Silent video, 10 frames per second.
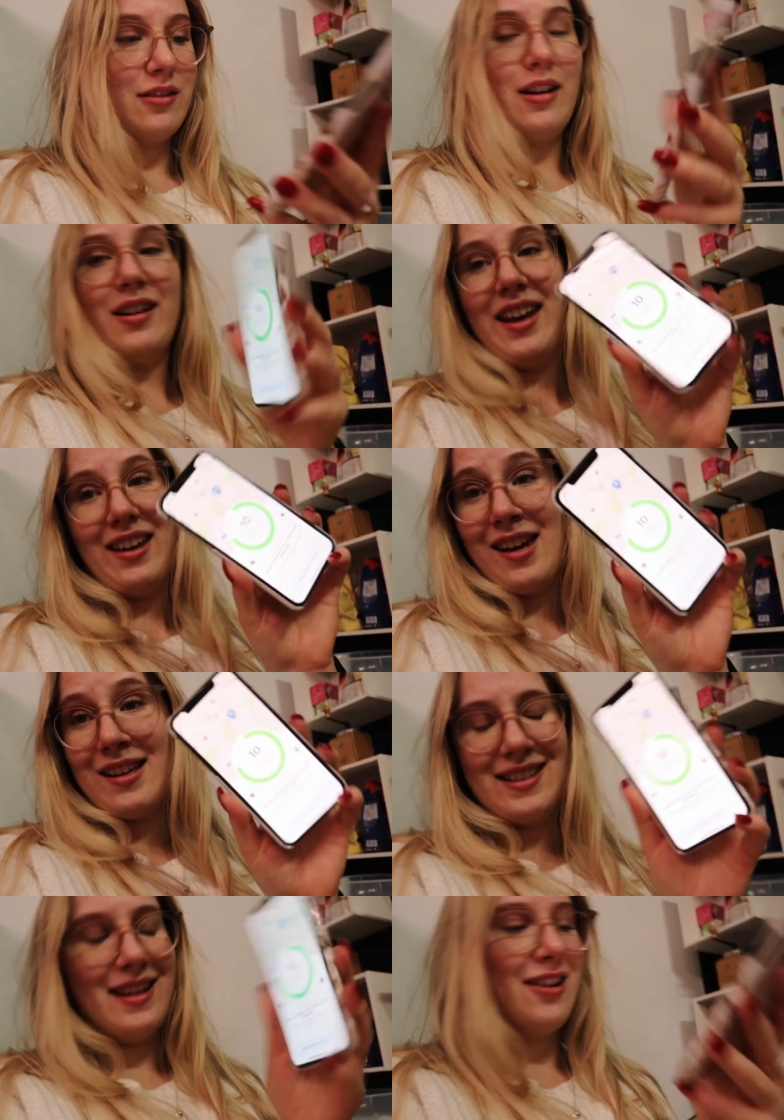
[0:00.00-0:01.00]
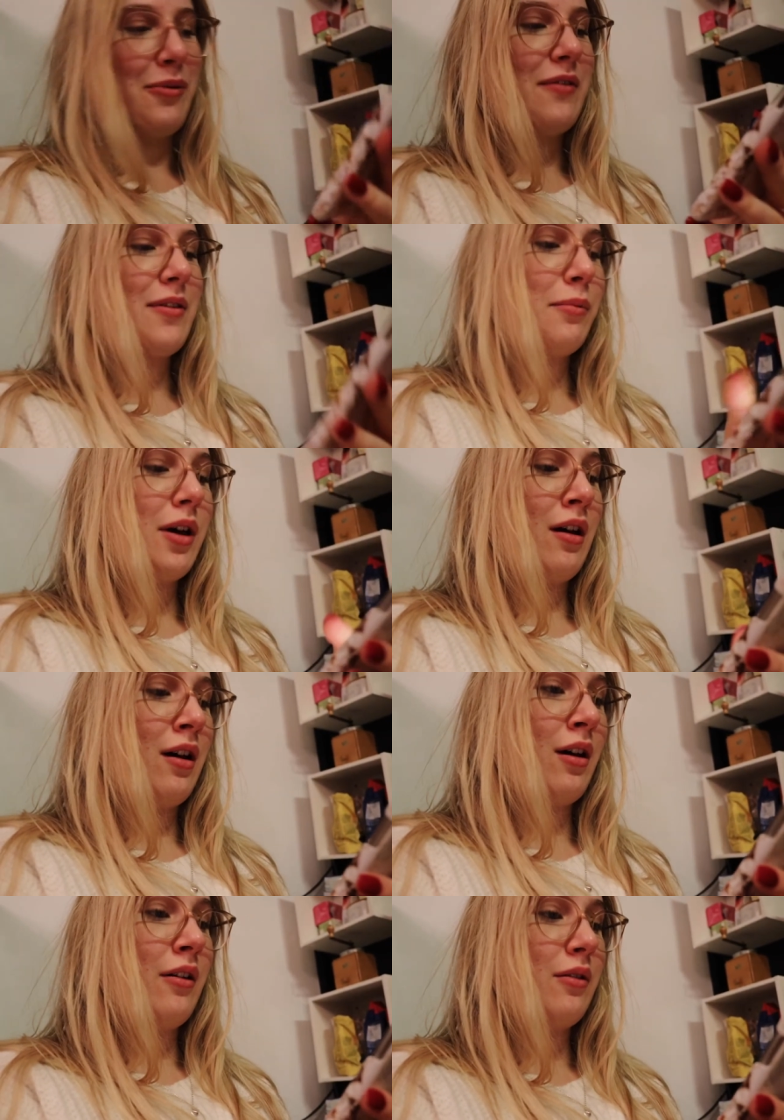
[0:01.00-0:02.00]
okay, you can't see it anyway, from
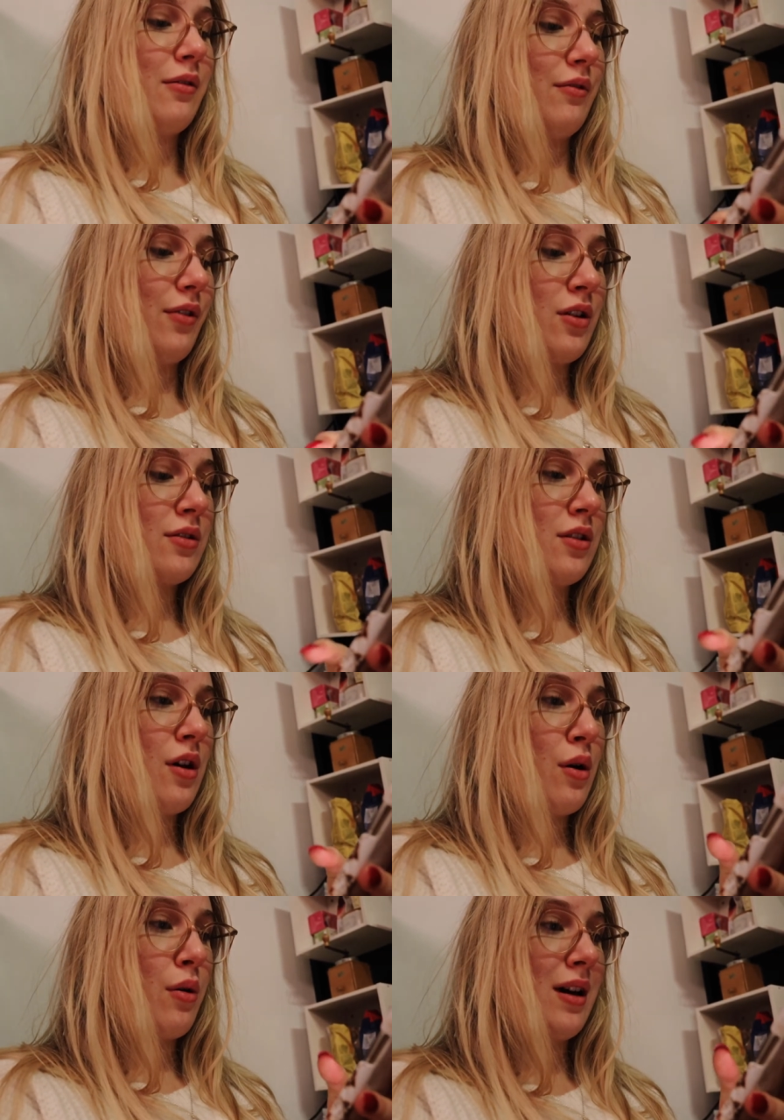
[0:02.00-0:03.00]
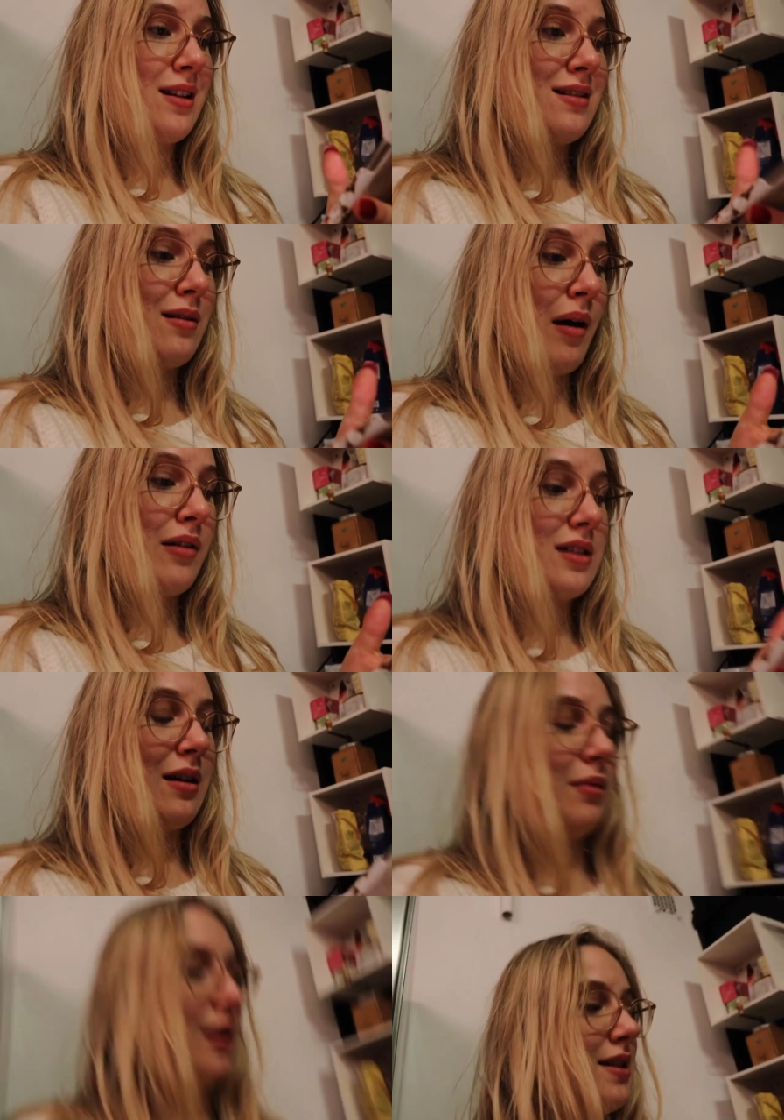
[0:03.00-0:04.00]
uh, Wolt. So it's about
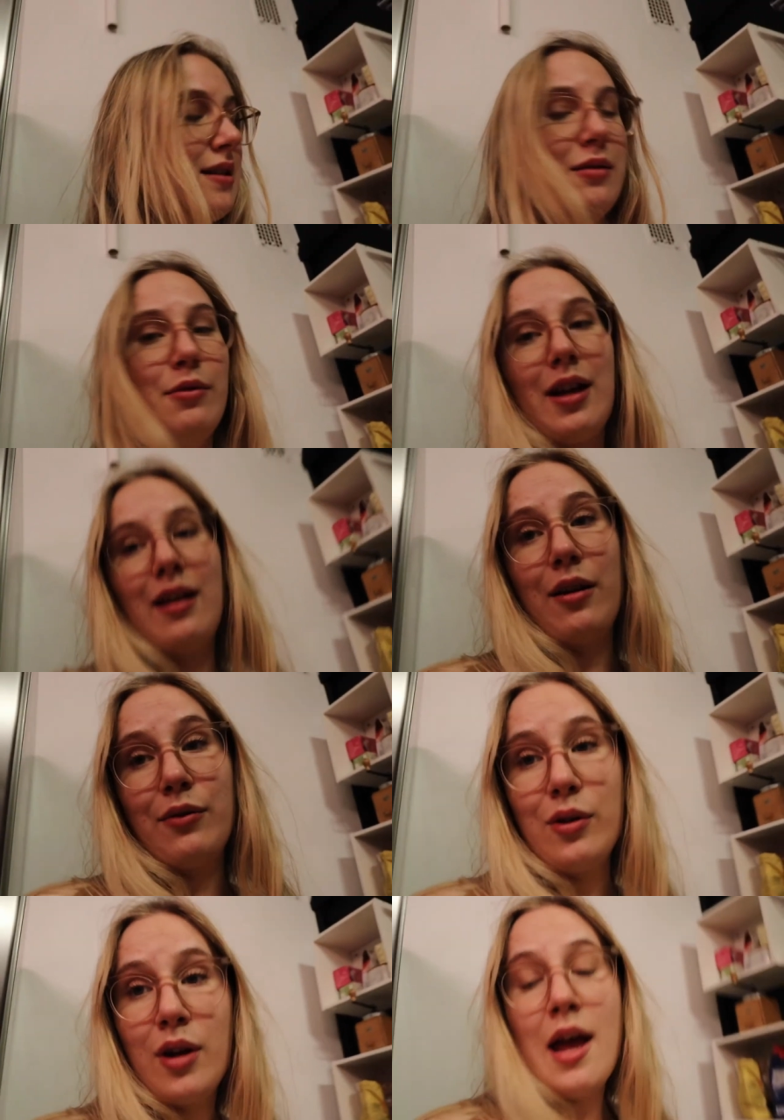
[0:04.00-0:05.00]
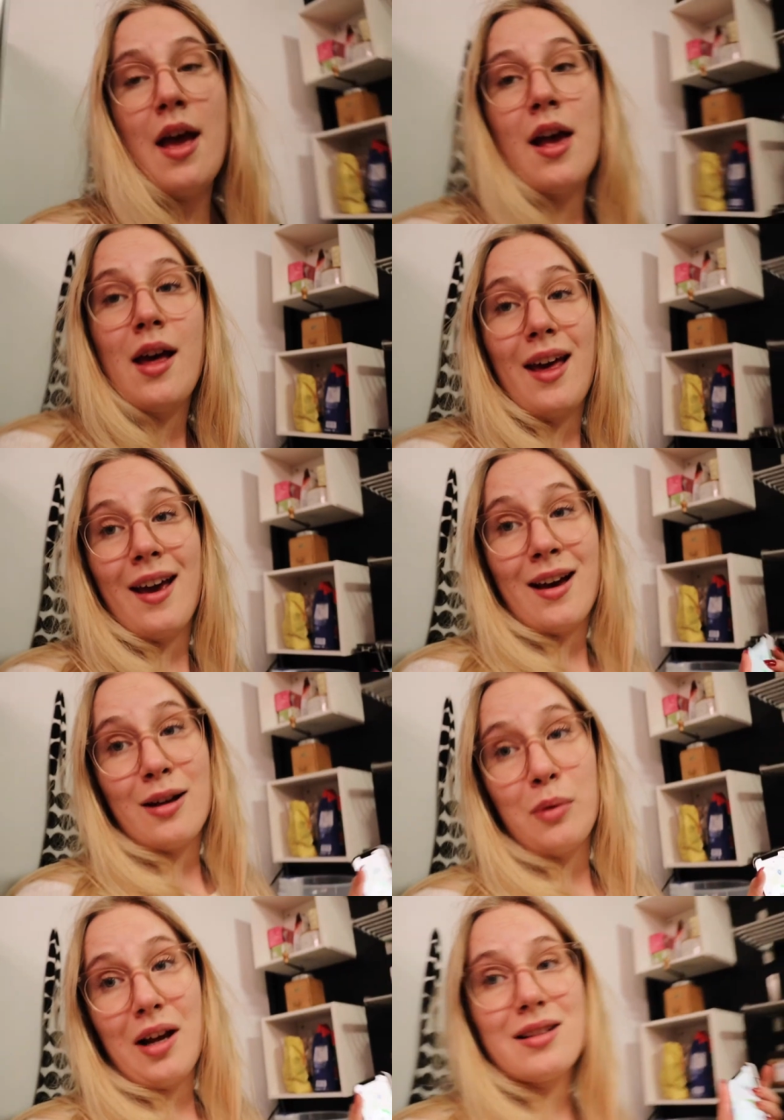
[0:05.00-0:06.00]
10 minutes until we're getting our food. And we had